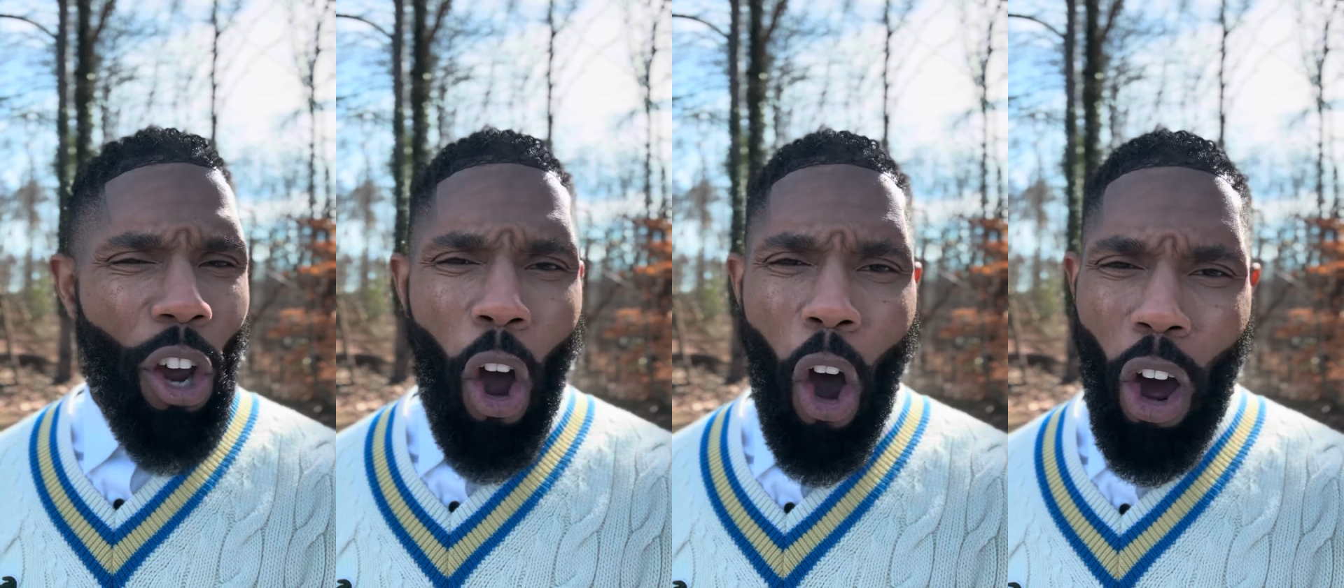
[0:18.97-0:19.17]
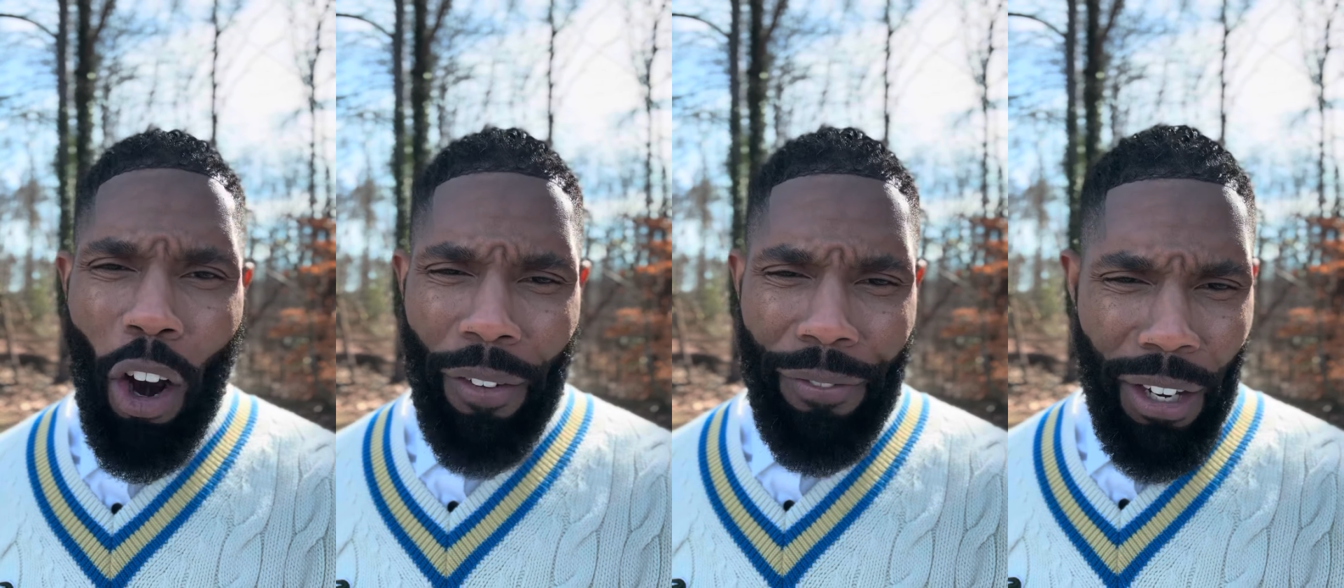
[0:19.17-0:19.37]

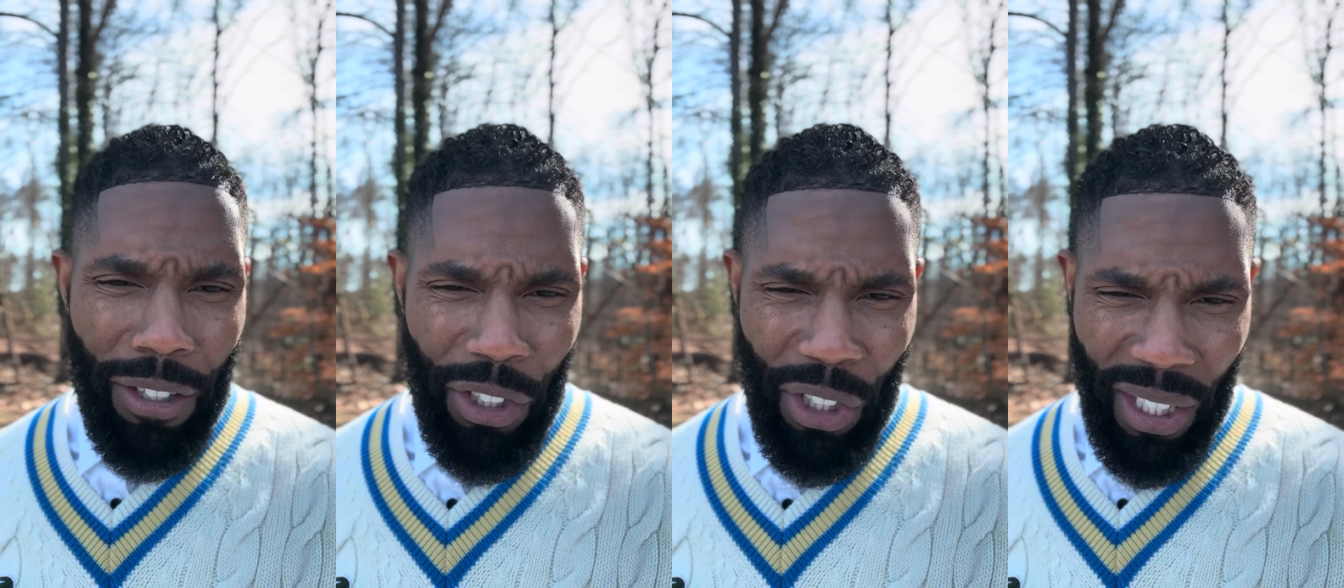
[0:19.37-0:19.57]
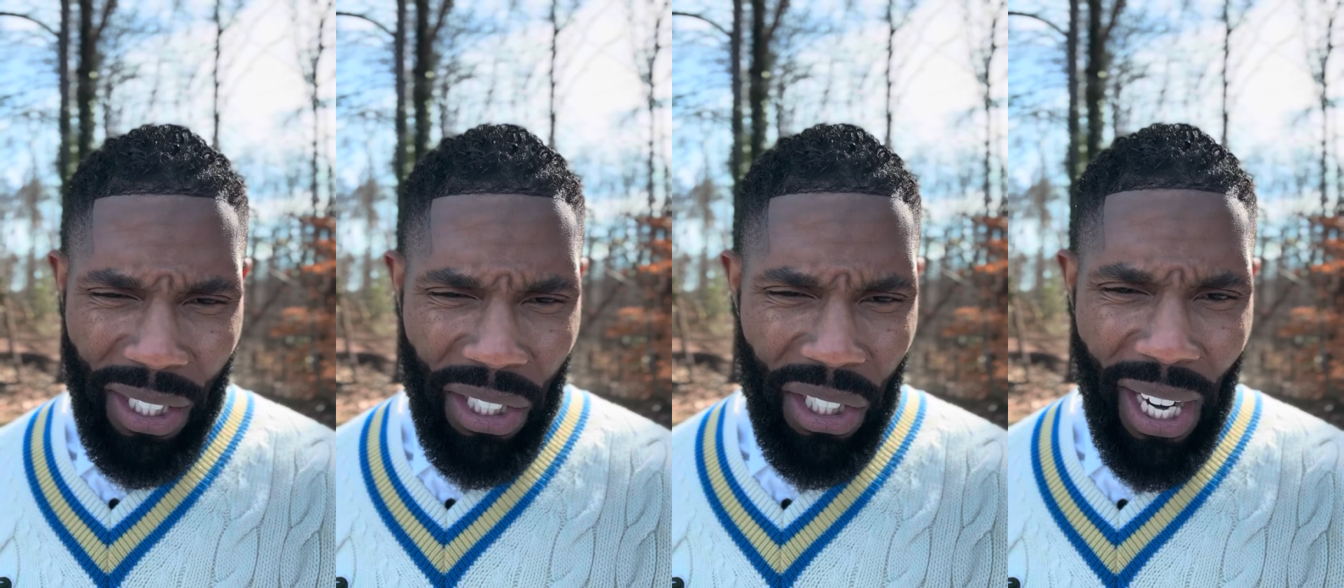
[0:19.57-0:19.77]
all of your
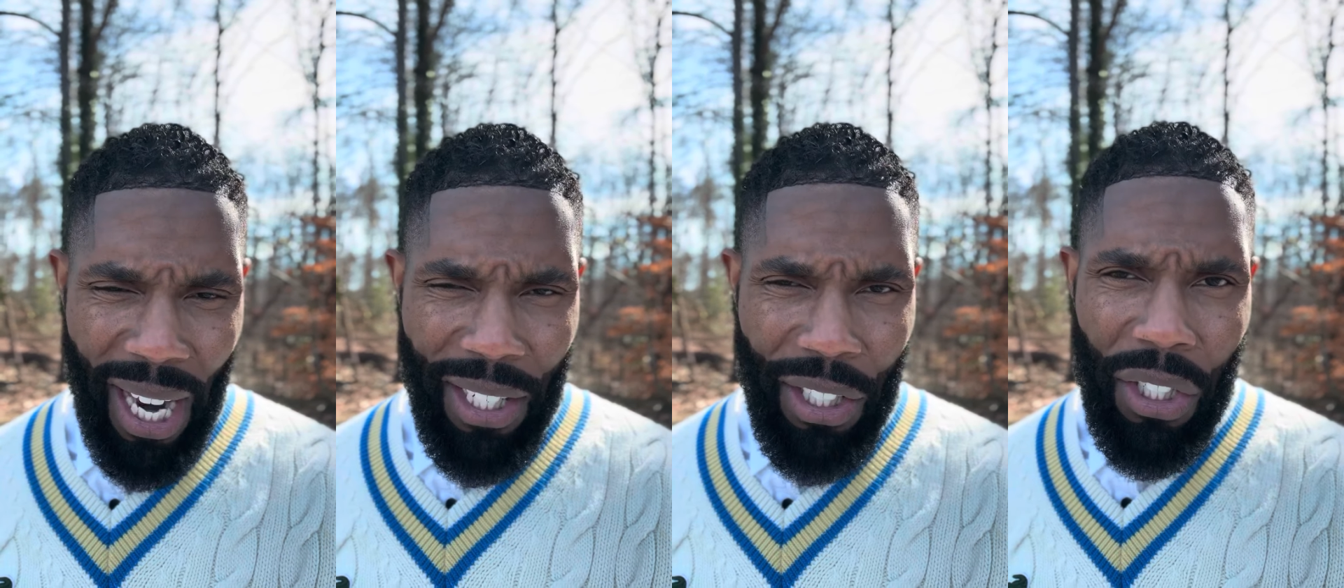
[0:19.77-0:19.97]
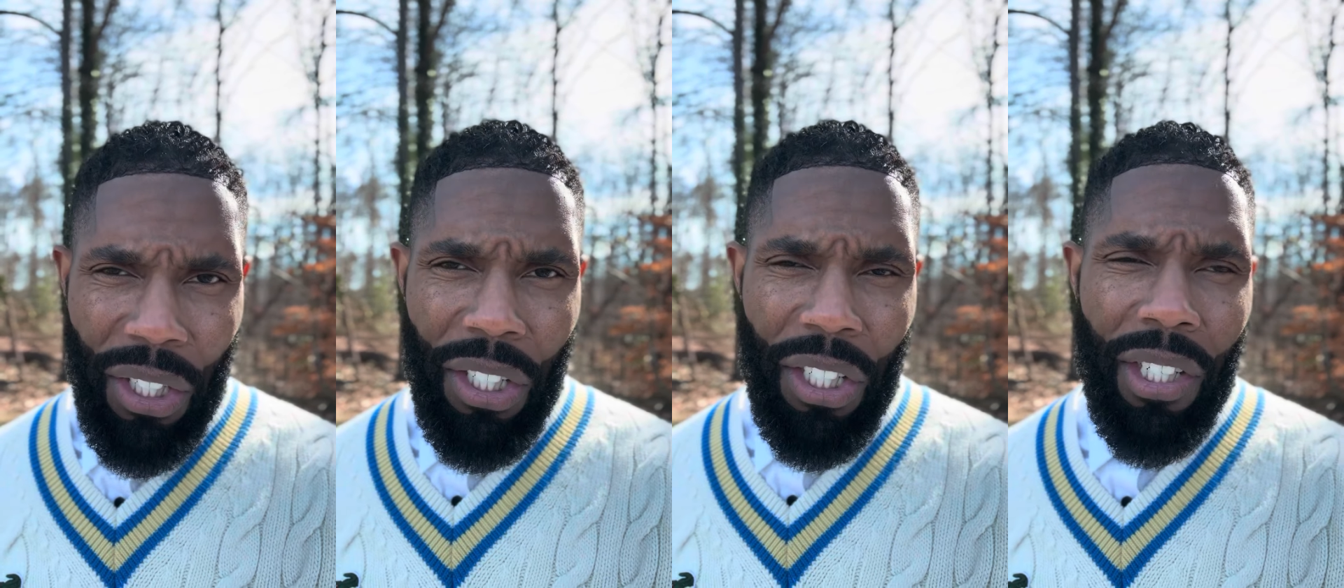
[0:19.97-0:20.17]

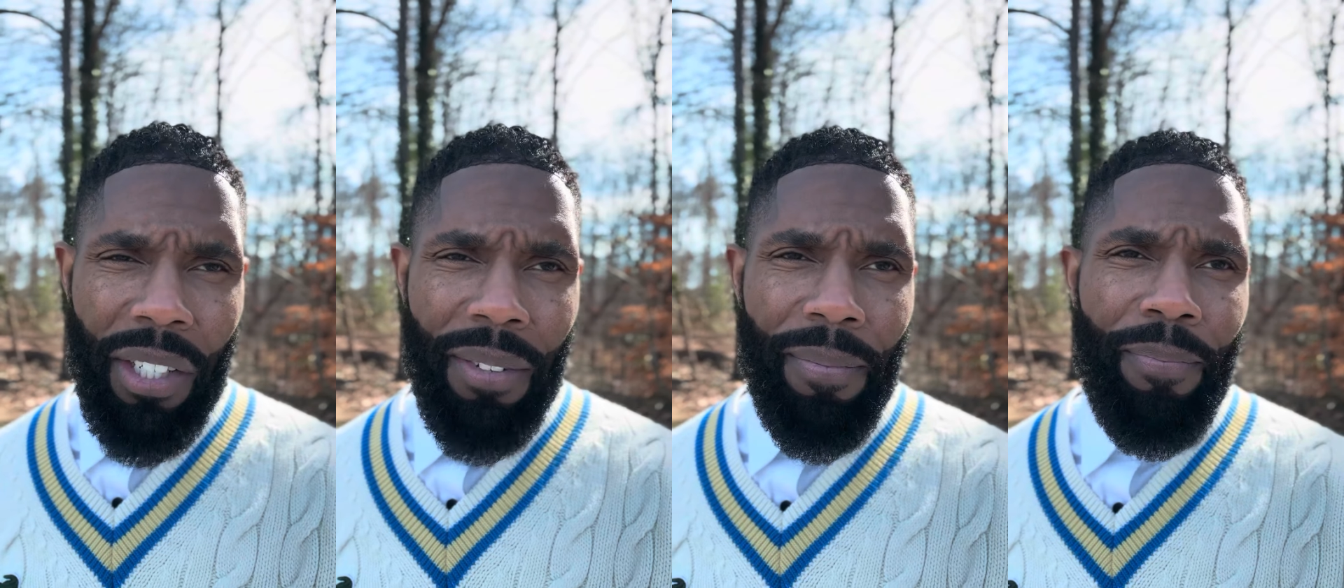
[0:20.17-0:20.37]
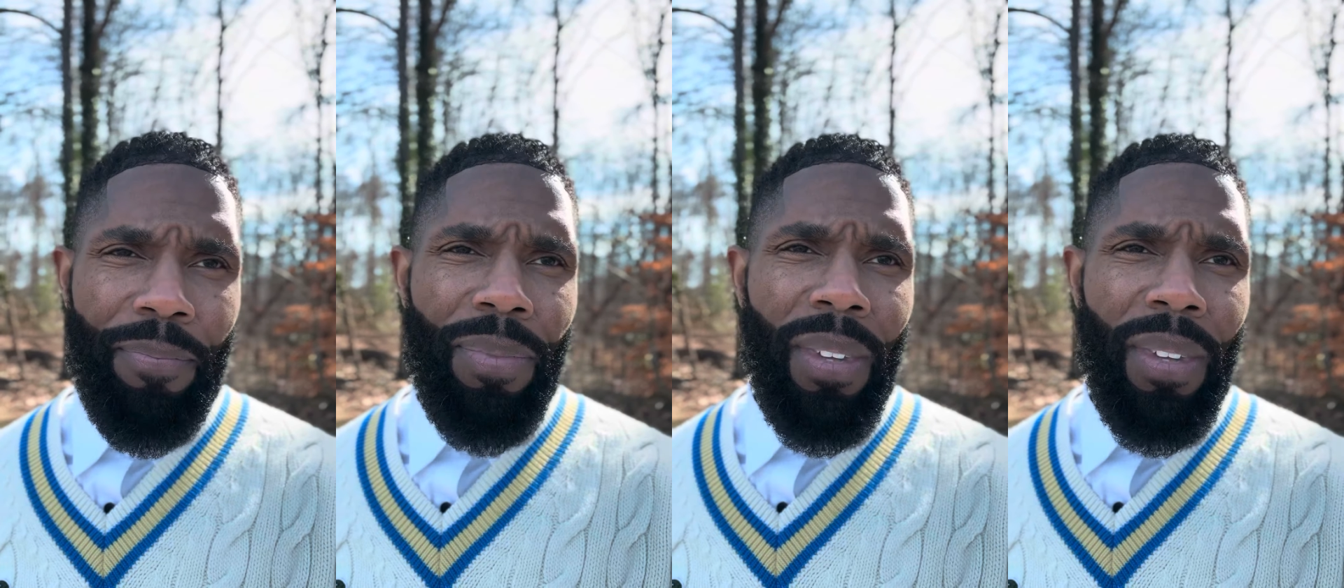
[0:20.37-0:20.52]
successes.